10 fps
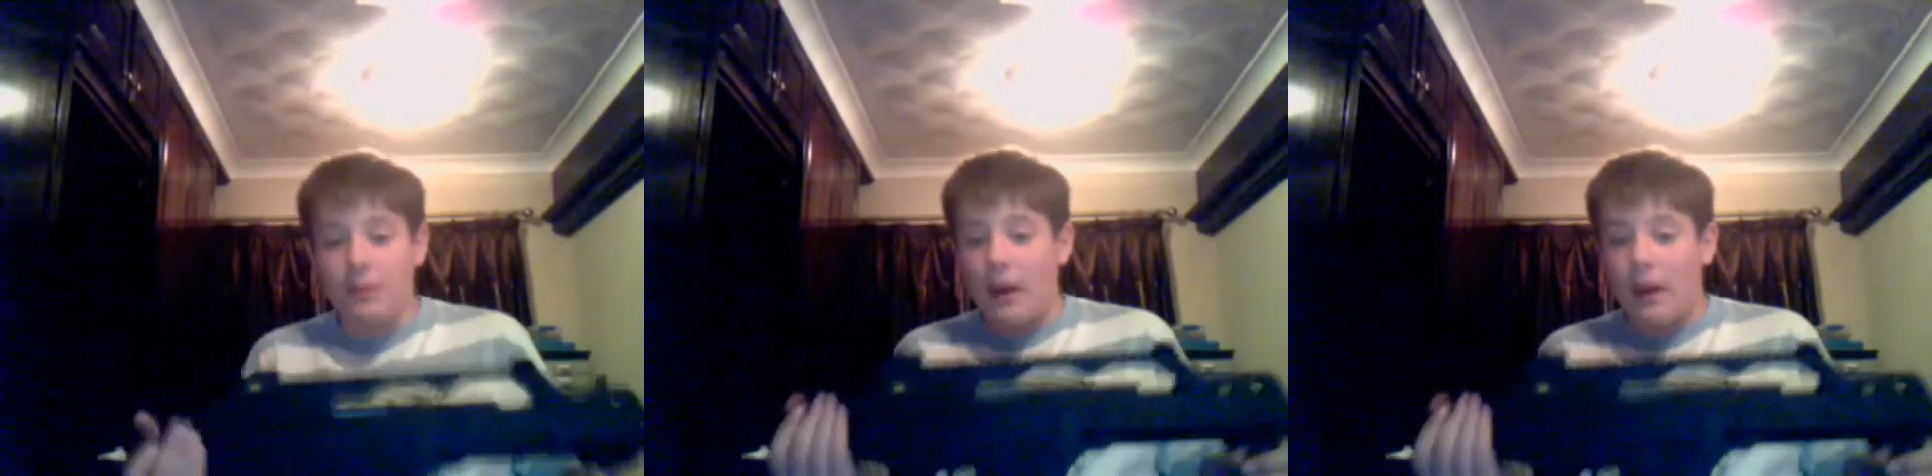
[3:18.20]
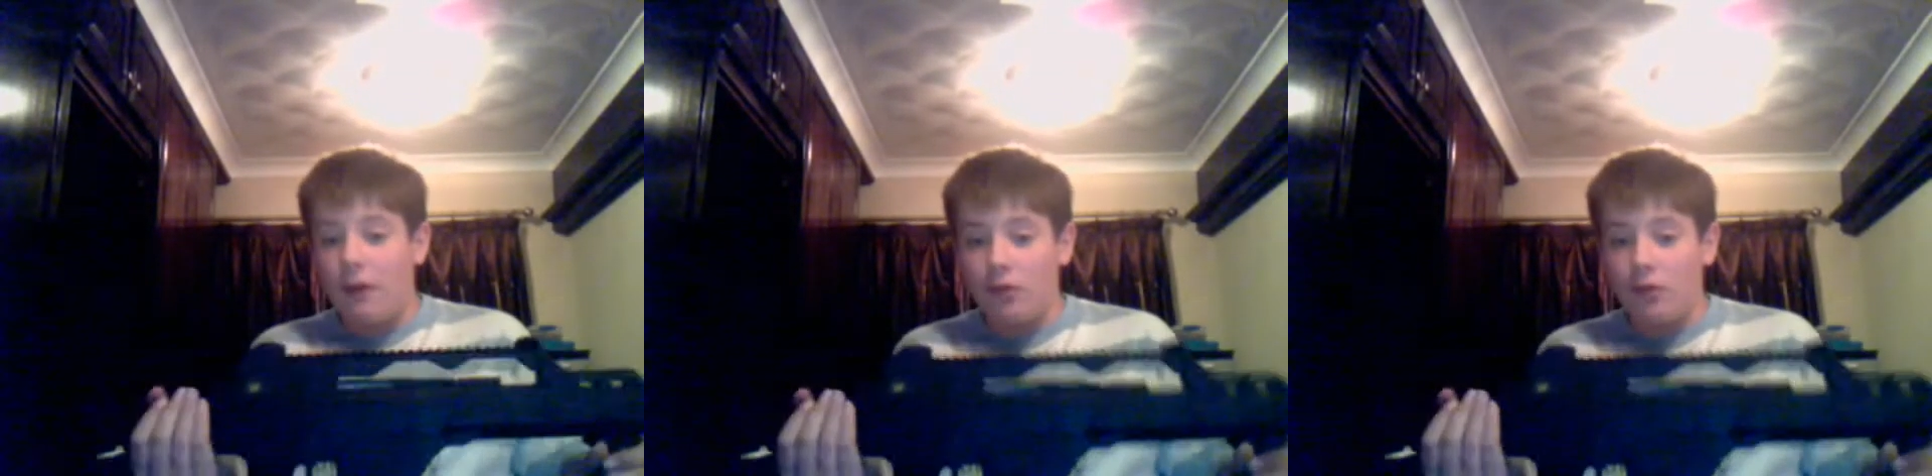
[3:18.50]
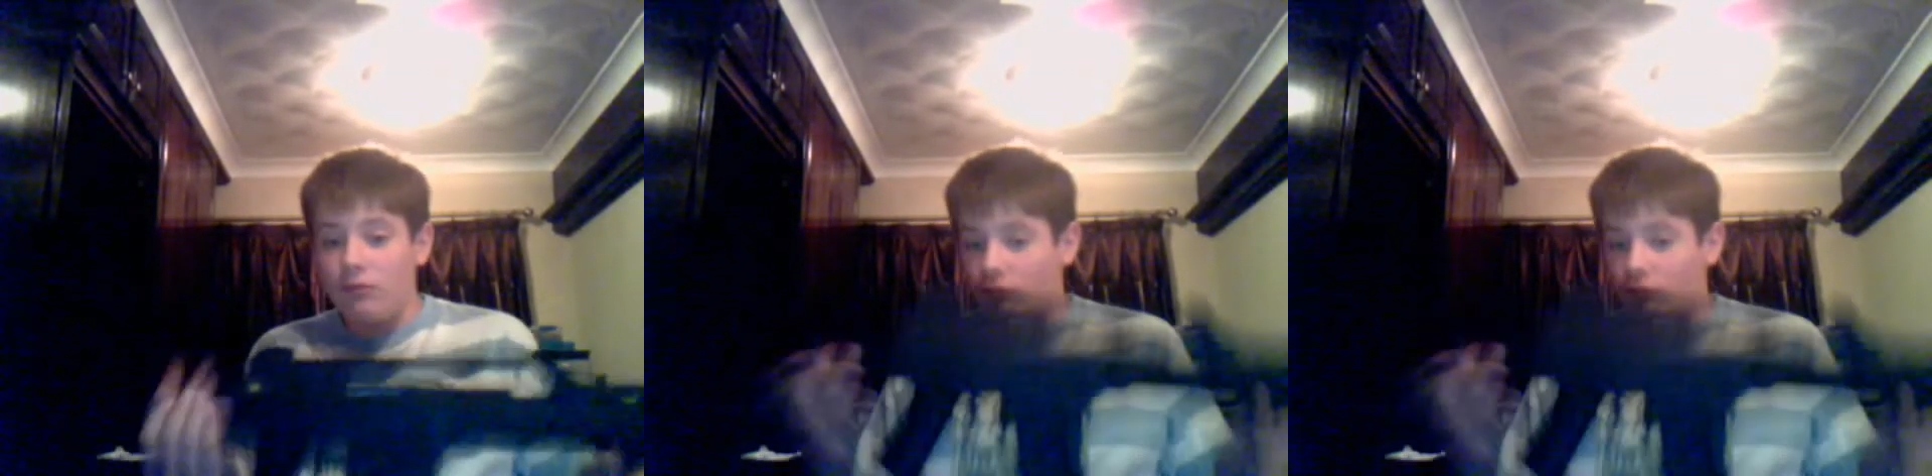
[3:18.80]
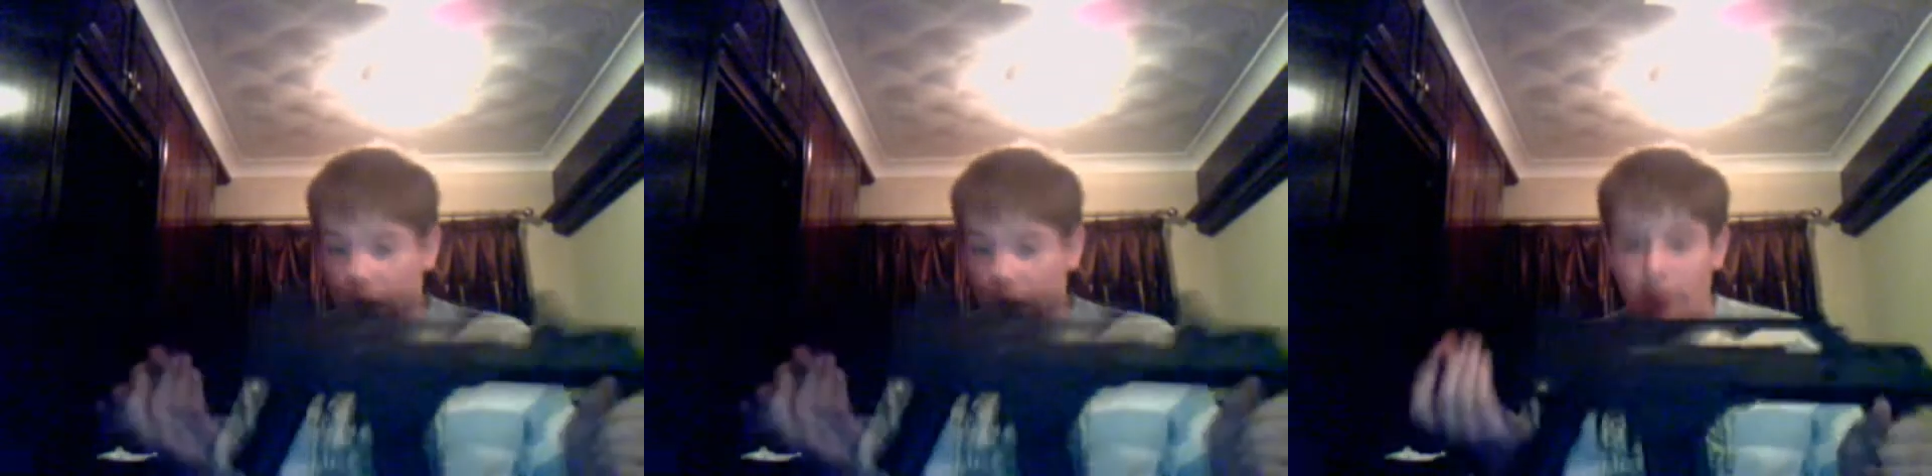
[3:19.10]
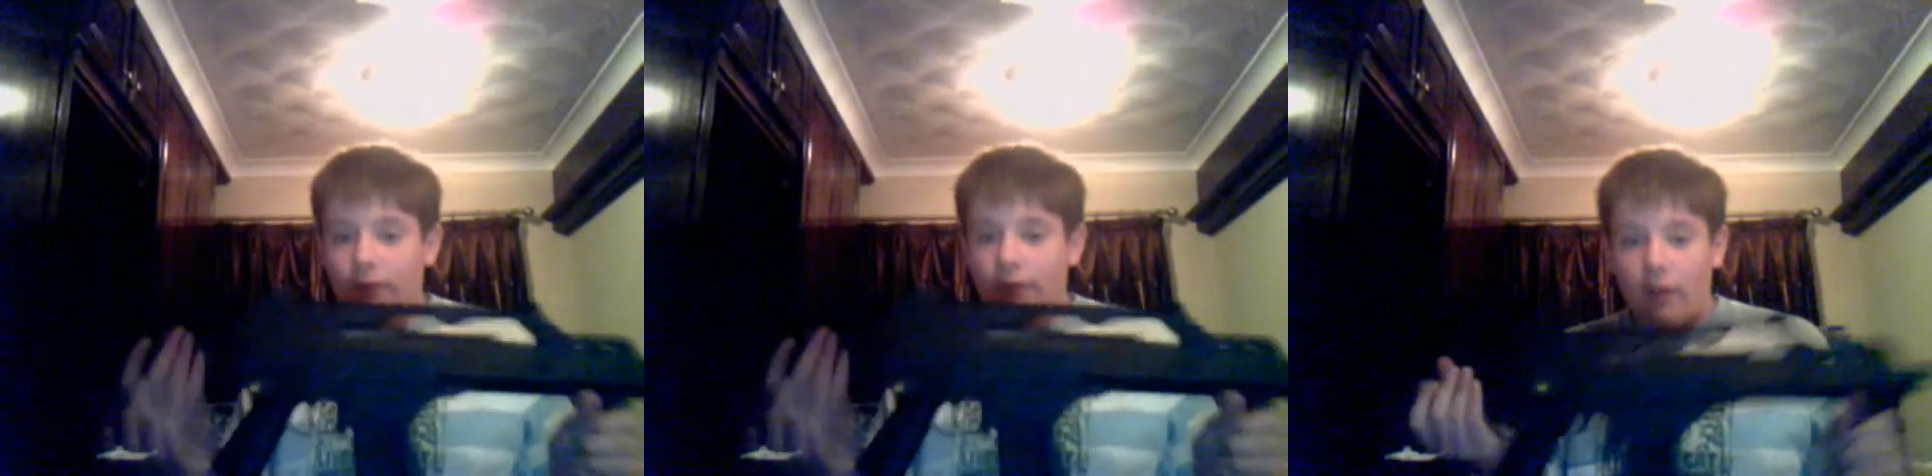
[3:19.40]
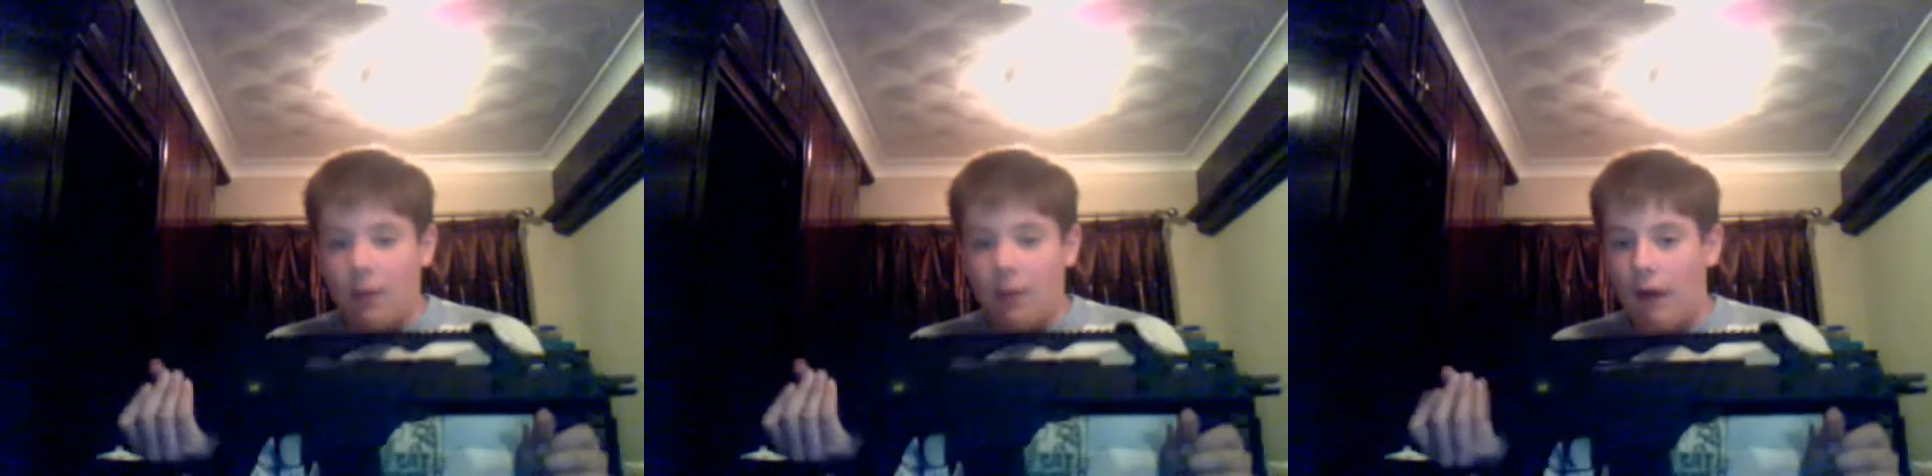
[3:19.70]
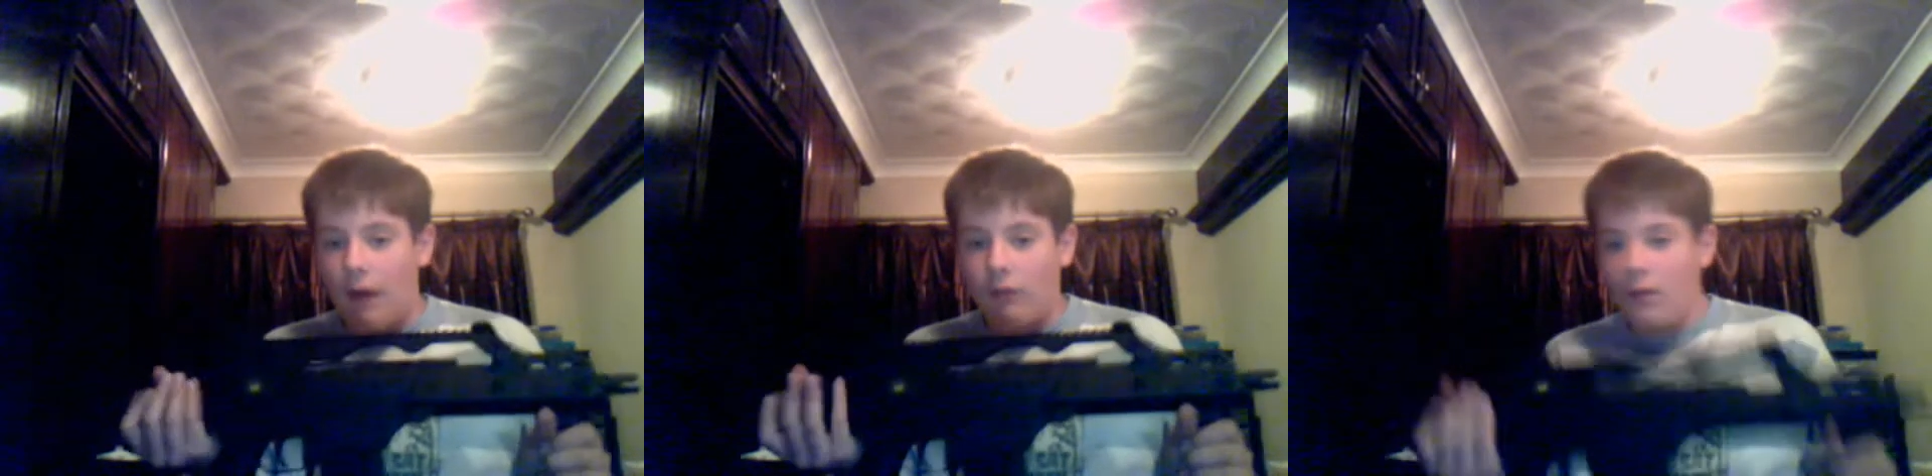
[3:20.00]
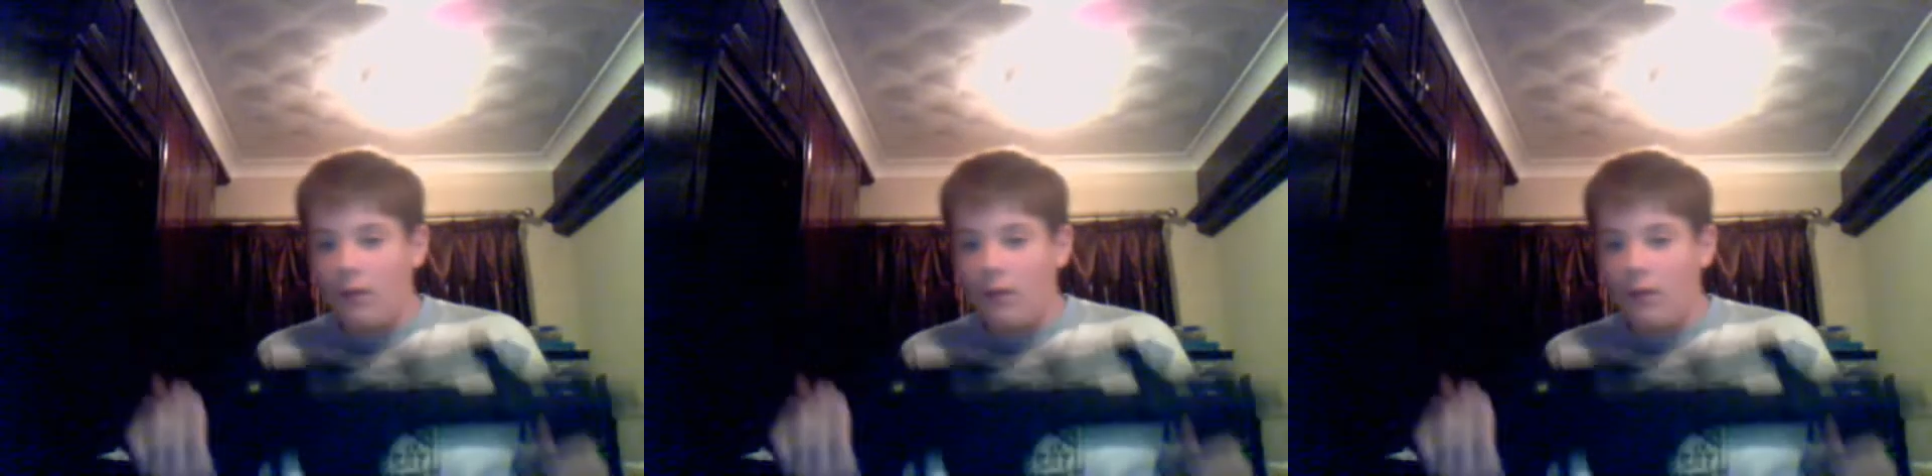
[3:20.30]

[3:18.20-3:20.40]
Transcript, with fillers: powerful, very, very powerful.